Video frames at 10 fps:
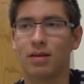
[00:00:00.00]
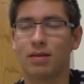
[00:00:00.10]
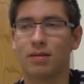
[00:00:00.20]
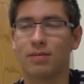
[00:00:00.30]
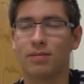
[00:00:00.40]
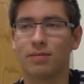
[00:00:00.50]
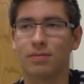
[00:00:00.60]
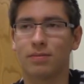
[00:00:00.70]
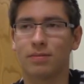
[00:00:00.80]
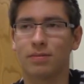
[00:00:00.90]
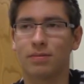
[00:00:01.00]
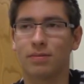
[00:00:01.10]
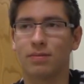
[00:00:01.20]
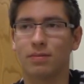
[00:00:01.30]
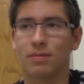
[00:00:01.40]
uh,
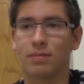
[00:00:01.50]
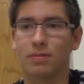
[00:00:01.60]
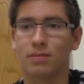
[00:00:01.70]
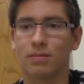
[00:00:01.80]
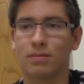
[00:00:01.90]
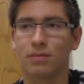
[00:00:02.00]
your time here